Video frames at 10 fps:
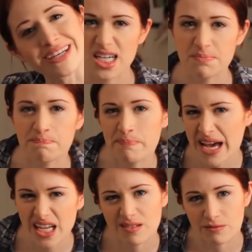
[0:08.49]
A
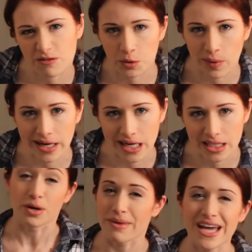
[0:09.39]
painful wedding.
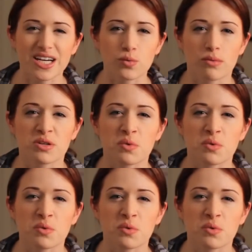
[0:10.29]
Where a man and a woman